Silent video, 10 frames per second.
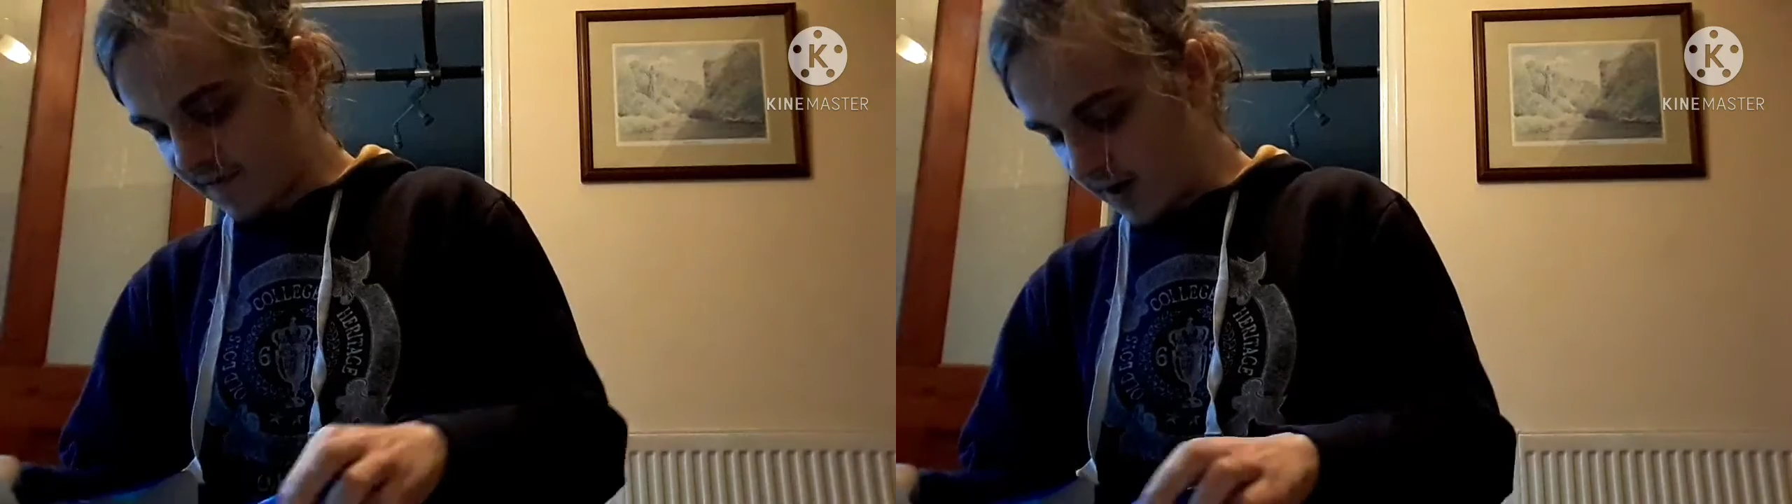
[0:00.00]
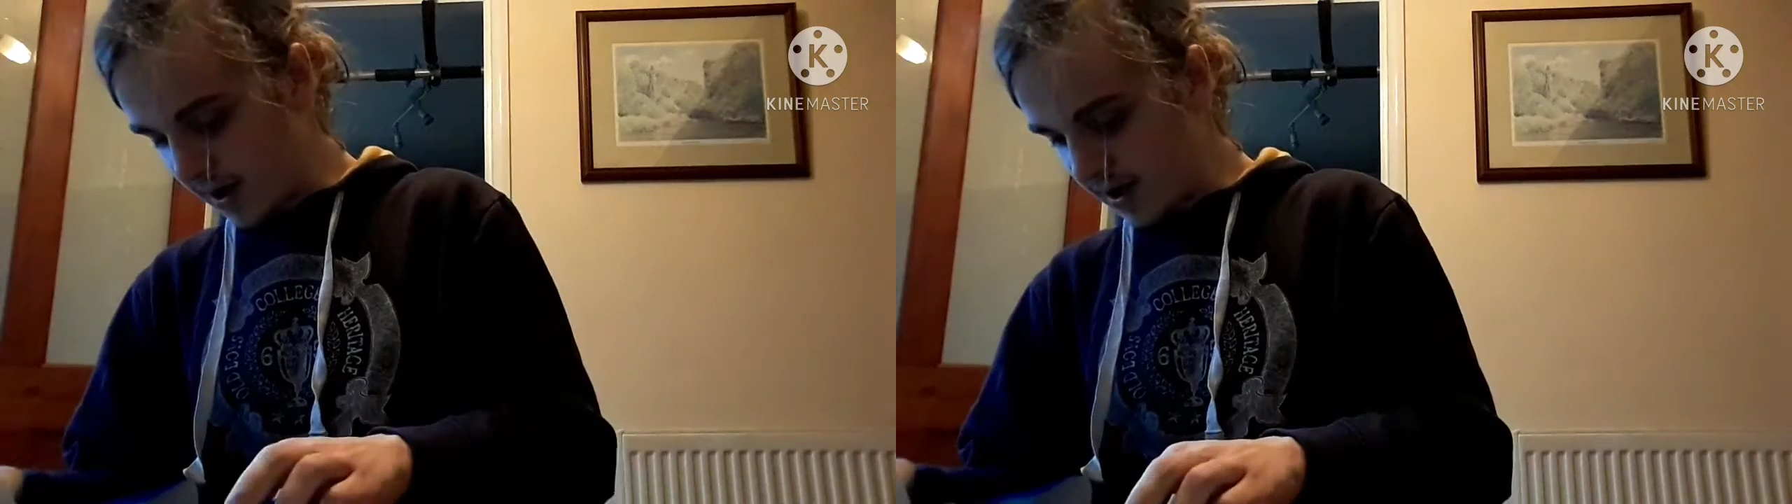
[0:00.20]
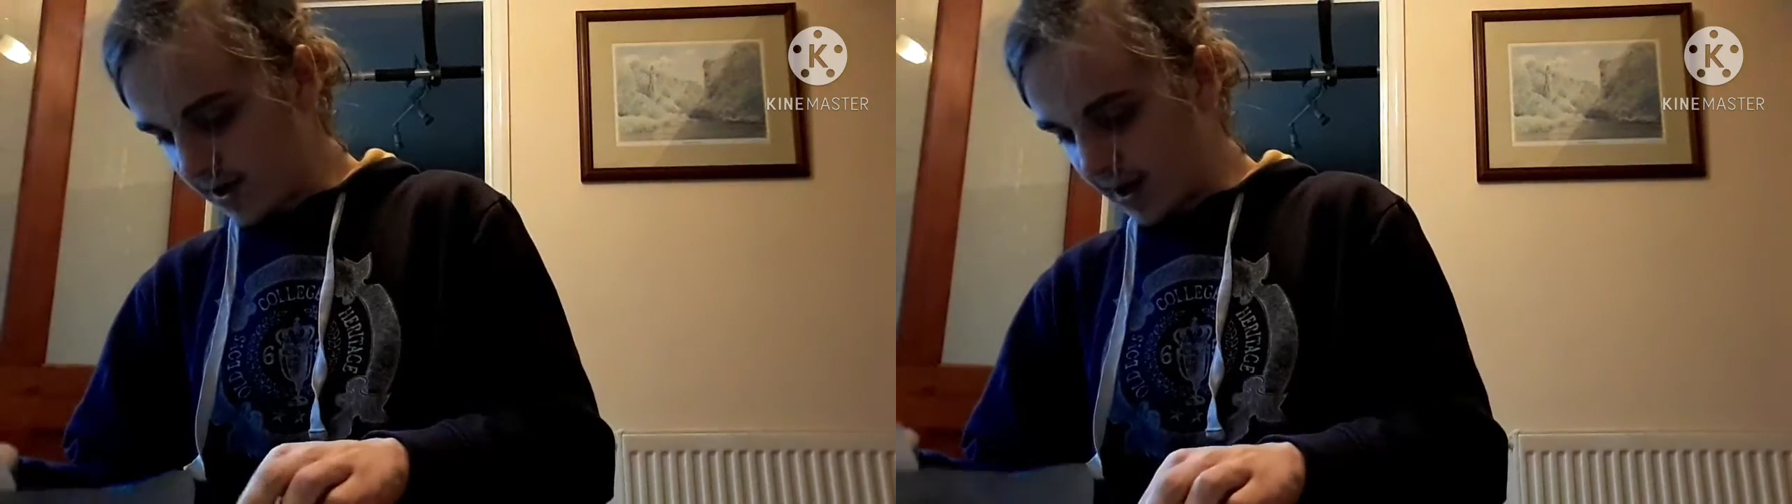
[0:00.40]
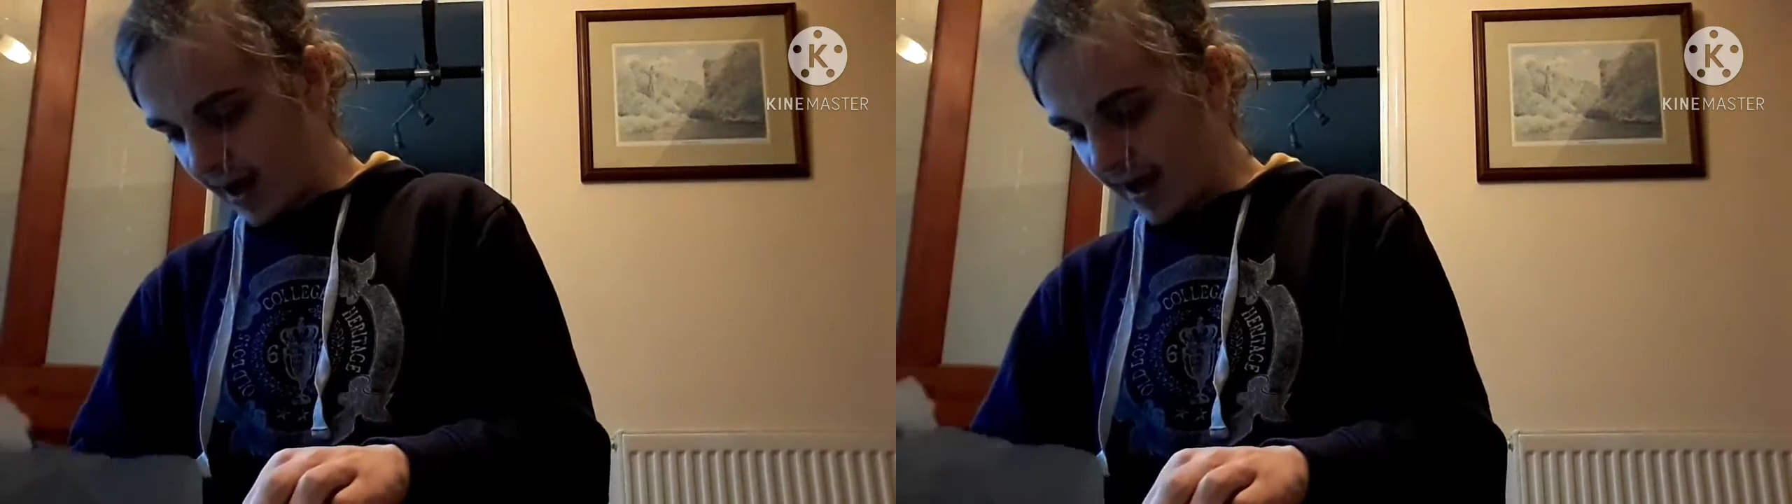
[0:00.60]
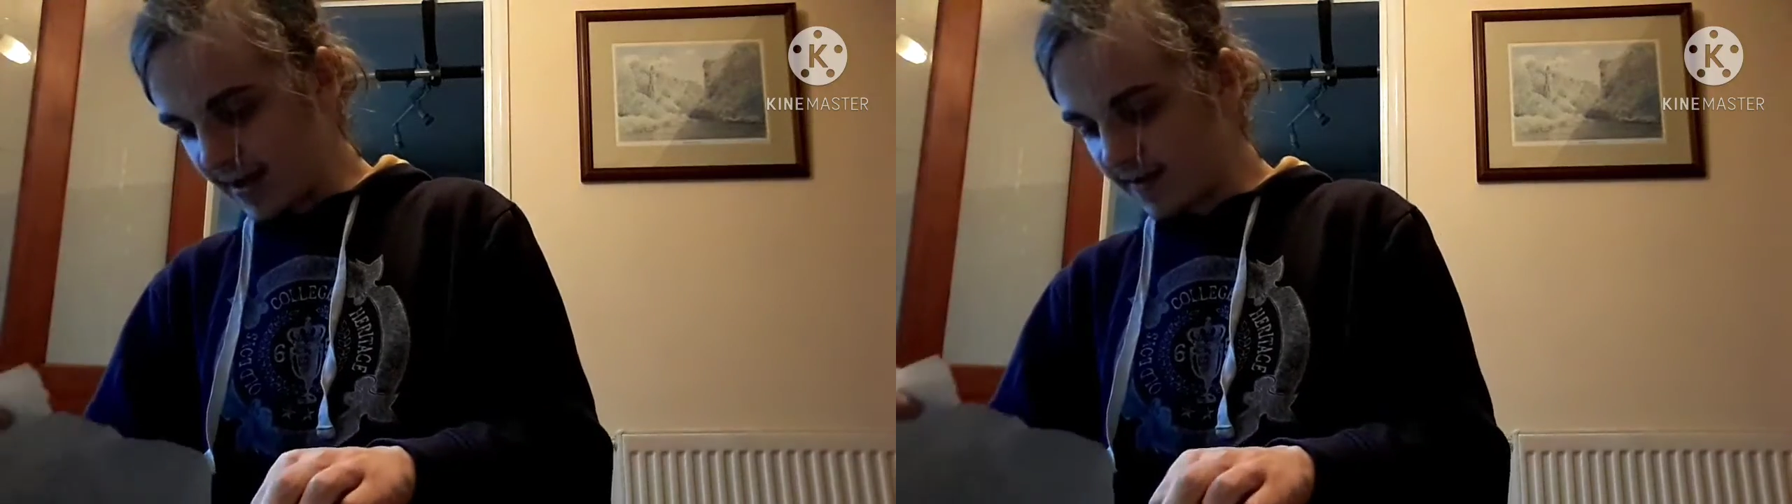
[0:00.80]
find
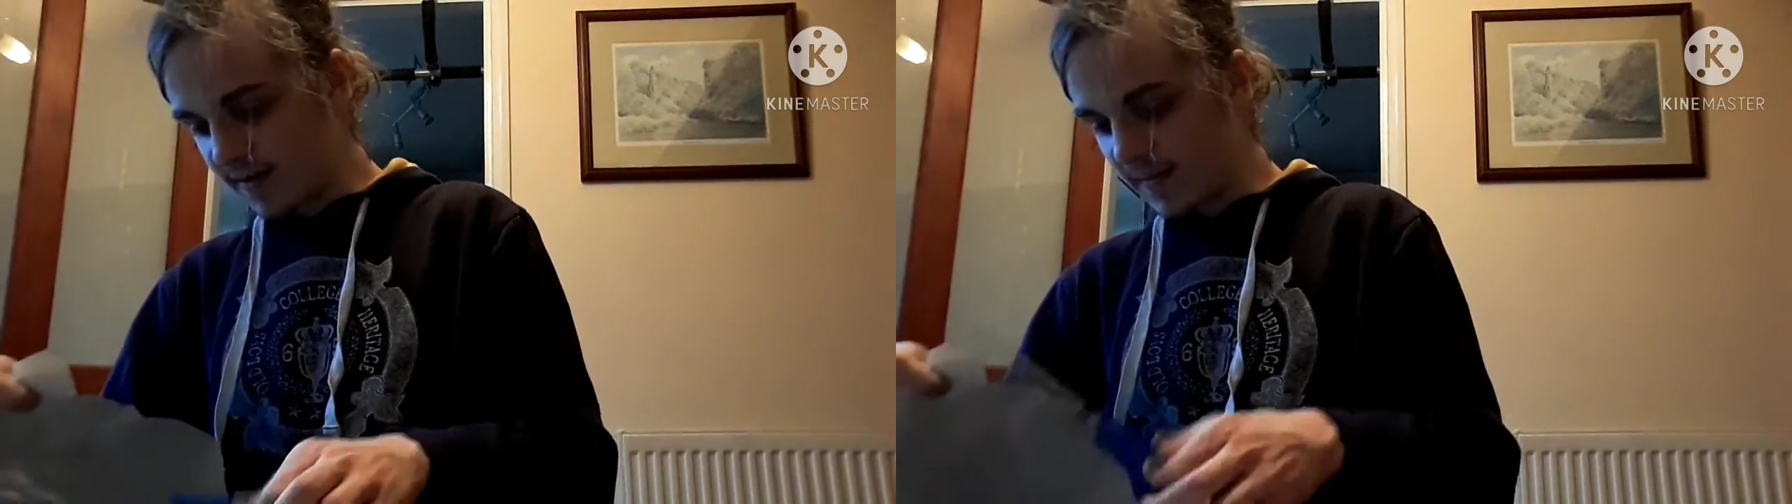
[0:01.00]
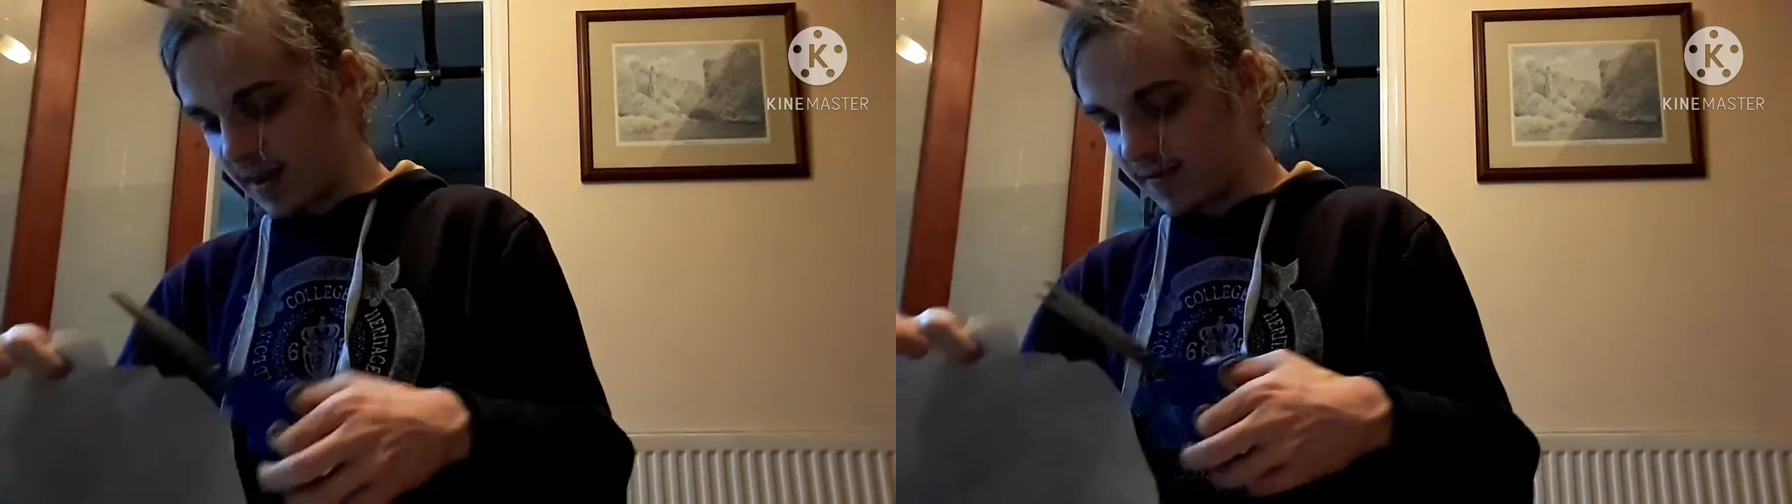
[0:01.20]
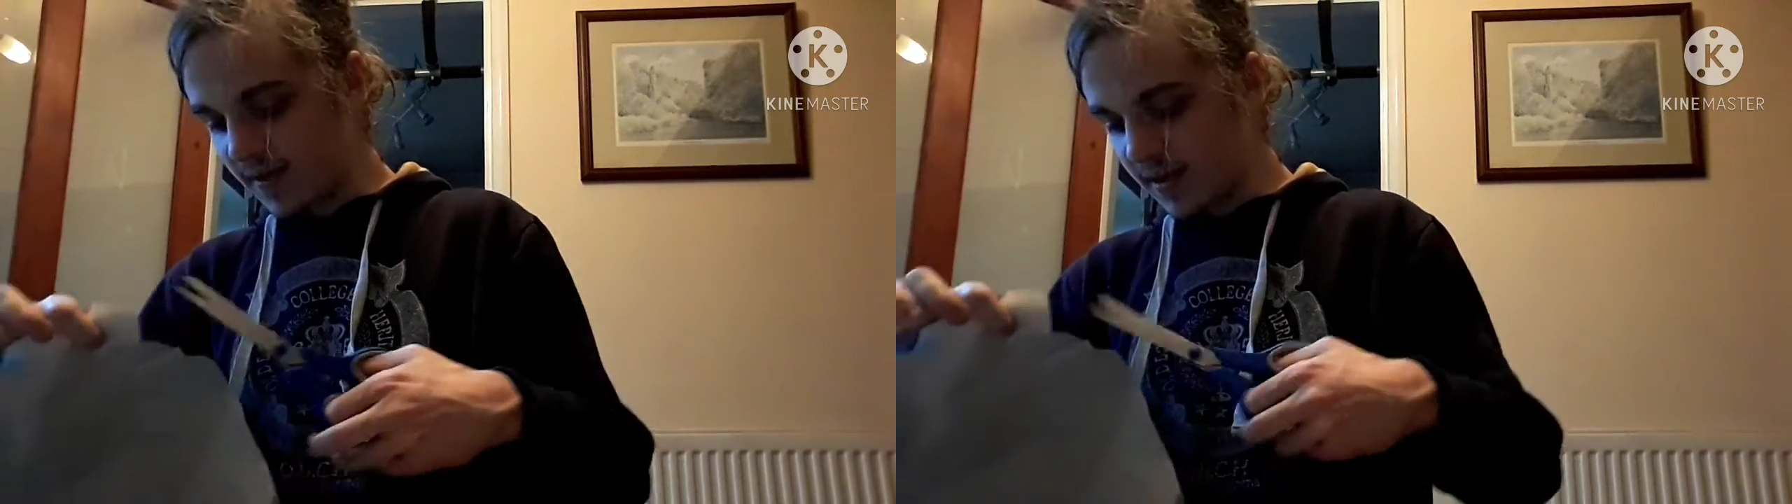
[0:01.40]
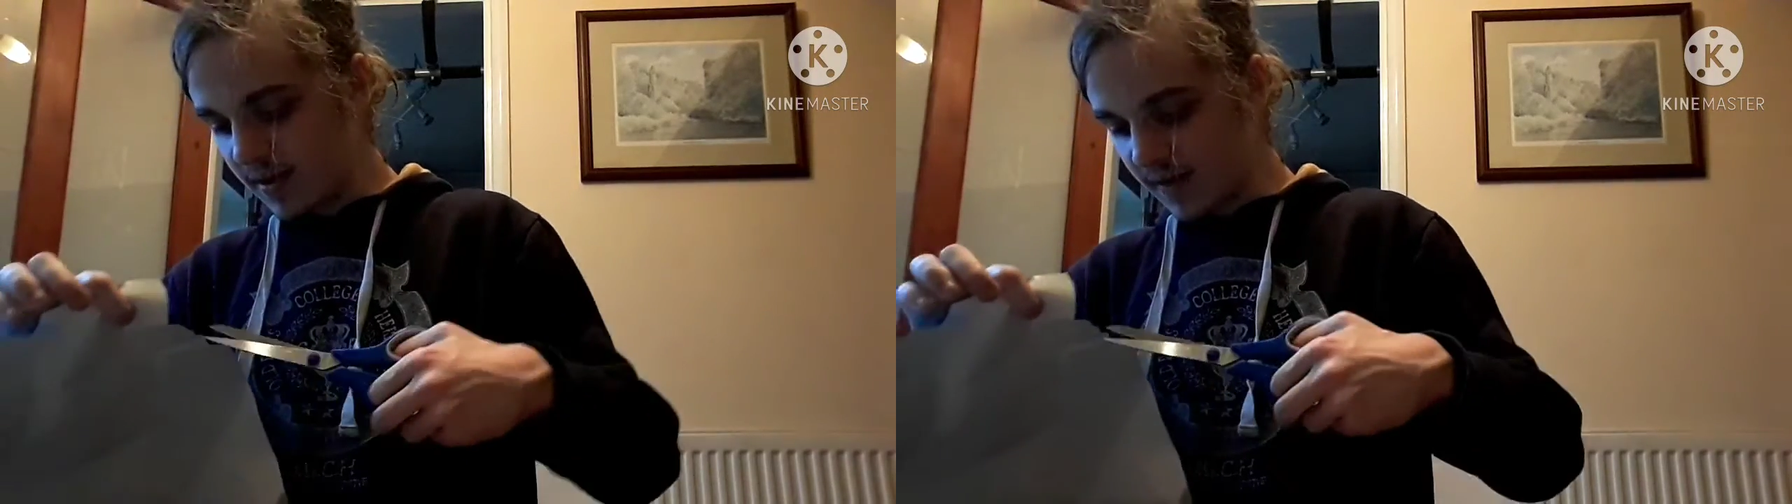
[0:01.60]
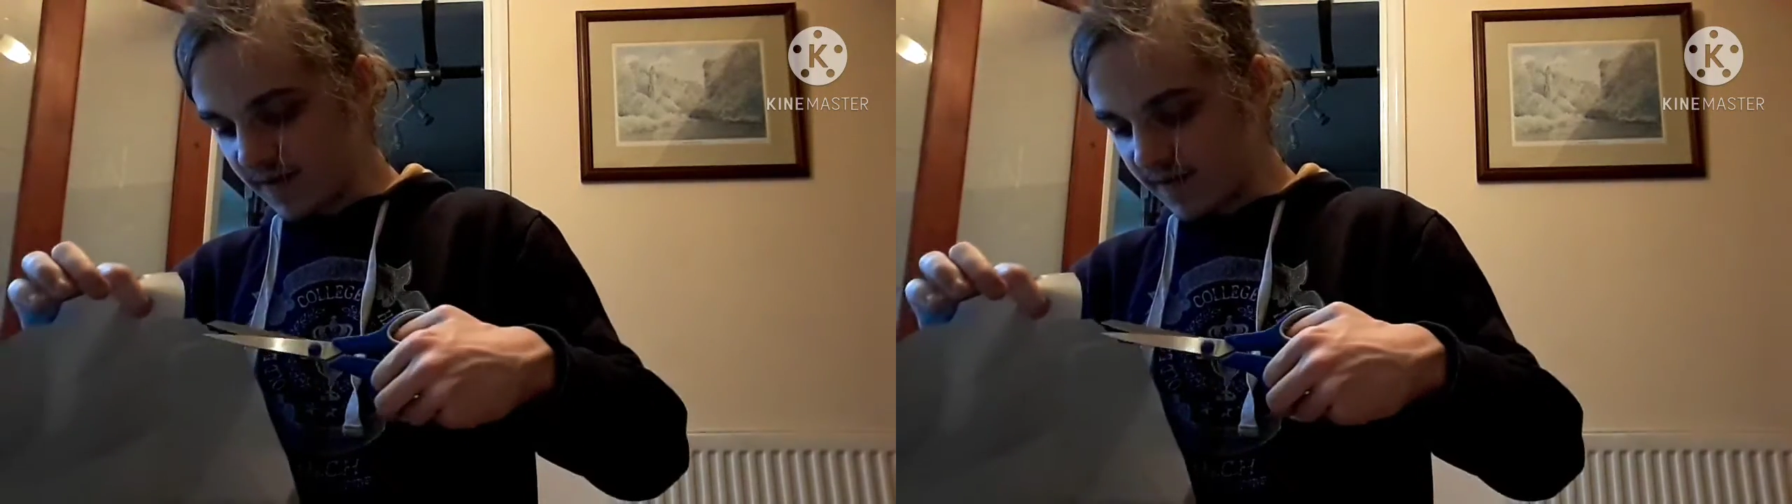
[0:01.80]
anger and misery and
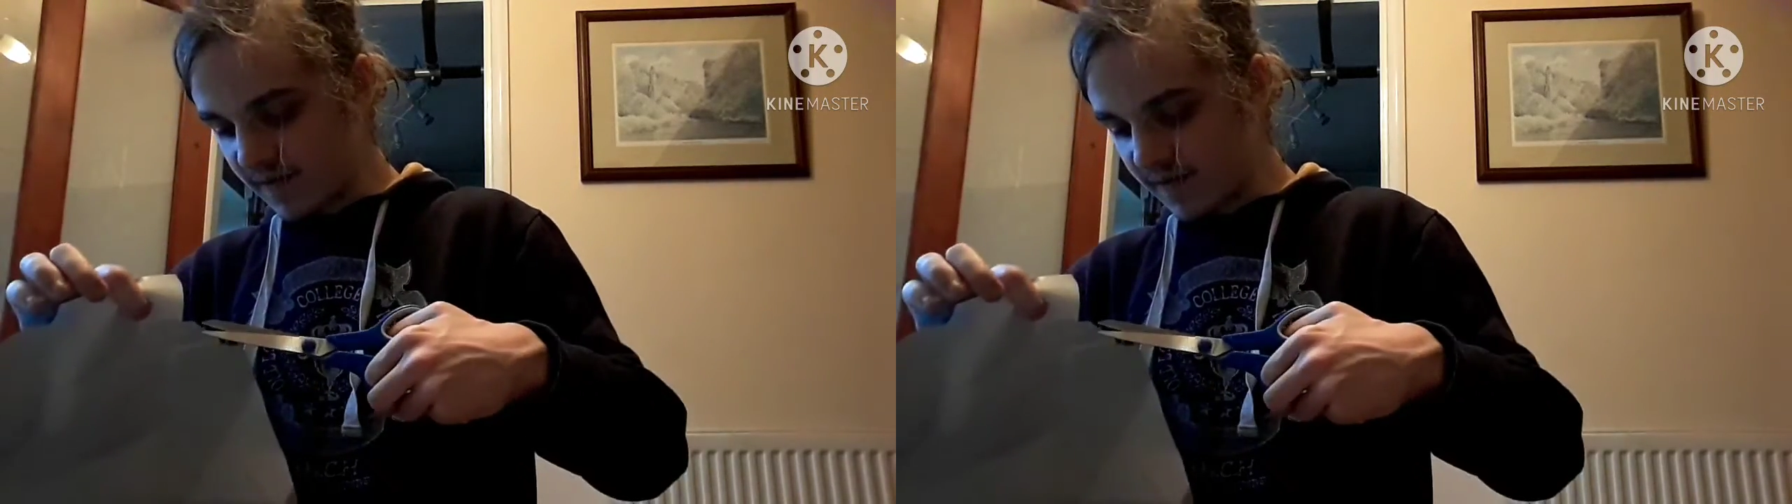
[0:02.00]
stuff.